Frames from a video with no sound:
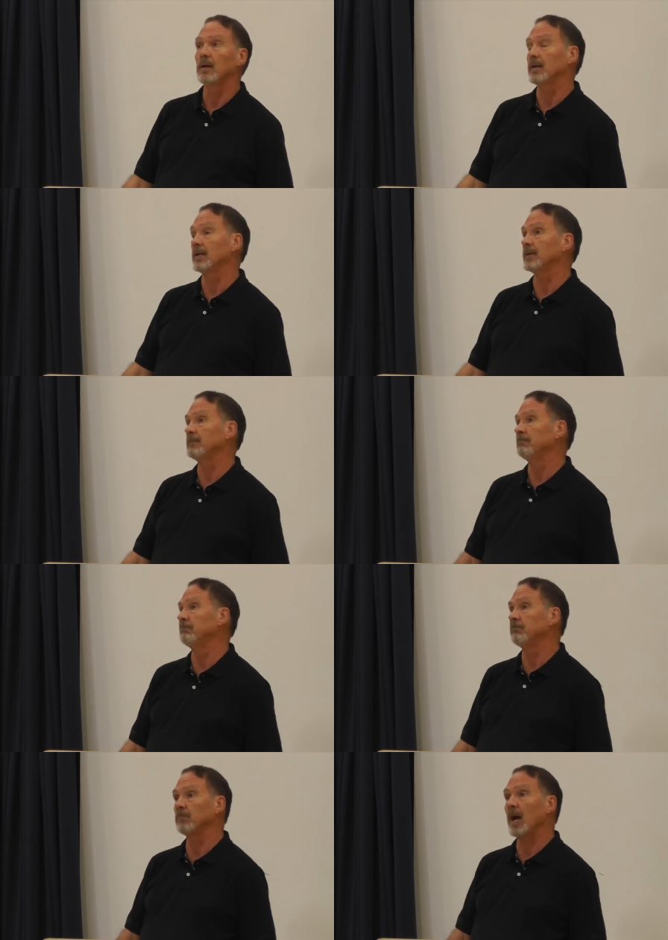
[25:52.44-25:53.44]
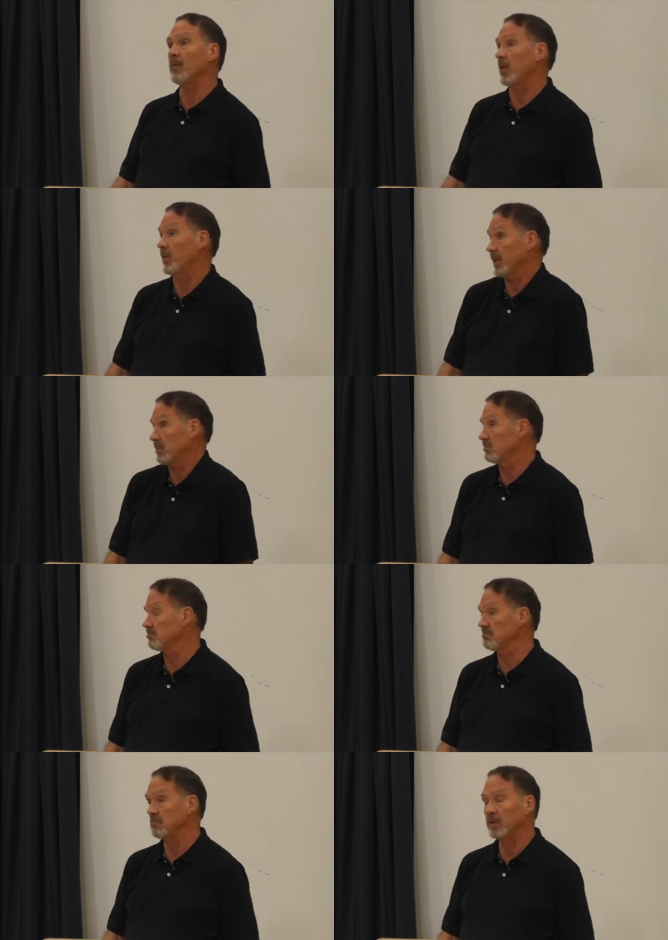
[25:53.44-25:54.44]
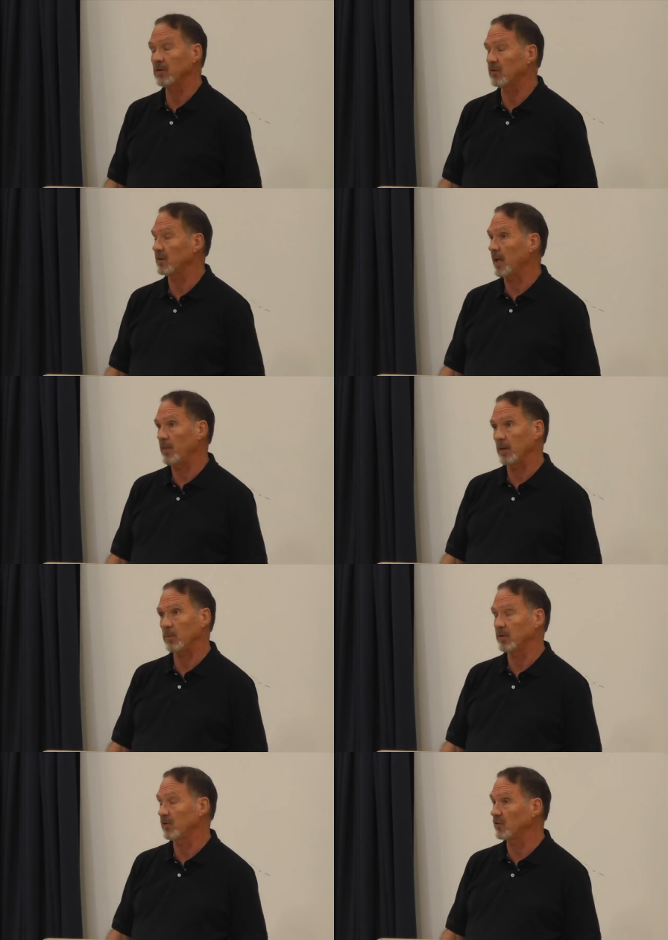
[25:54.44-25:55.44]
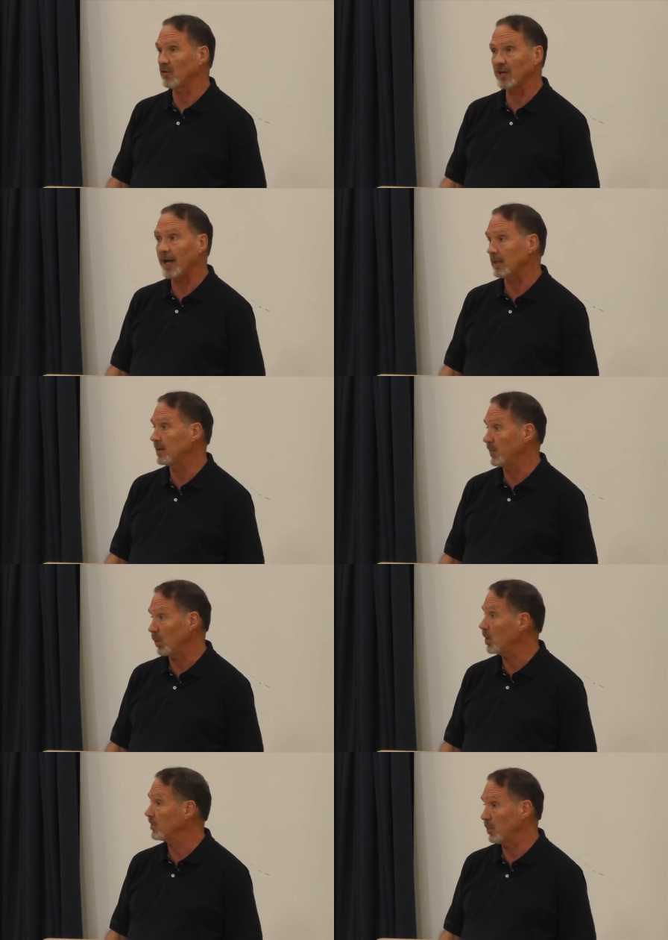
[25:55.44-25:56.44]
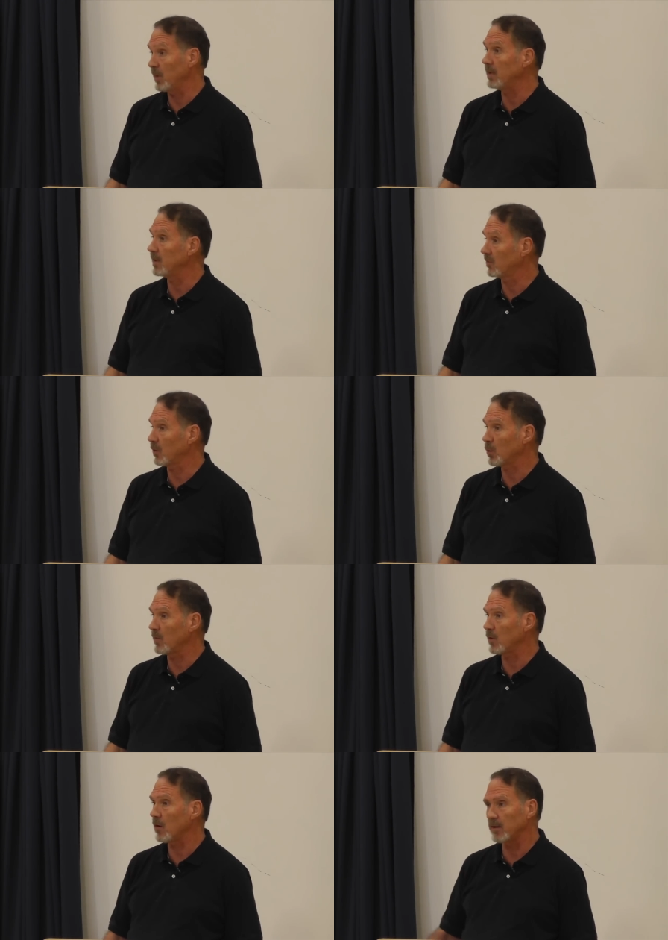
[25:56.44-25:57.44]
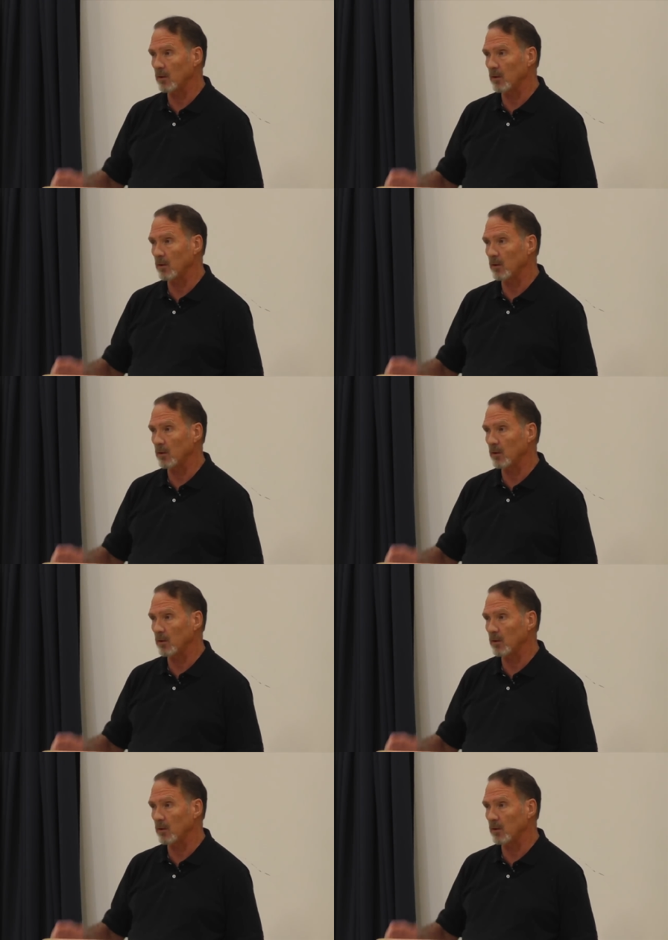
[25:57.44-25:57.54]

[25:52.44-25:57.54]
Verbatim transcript: I think we just decided if it worked for me, that it's going to work for her.